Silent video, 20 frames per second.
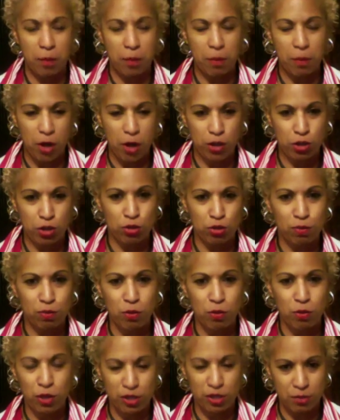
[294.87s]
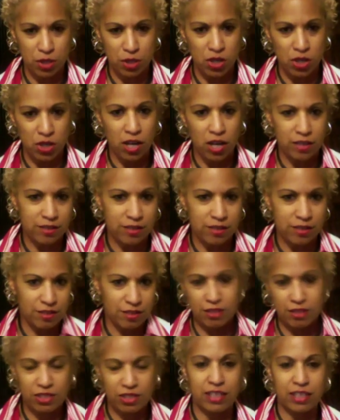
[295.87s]
poc, shorts, boys, and beyonds.
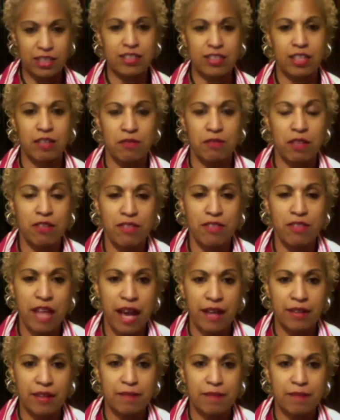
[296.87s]
Good, let's get rid of that.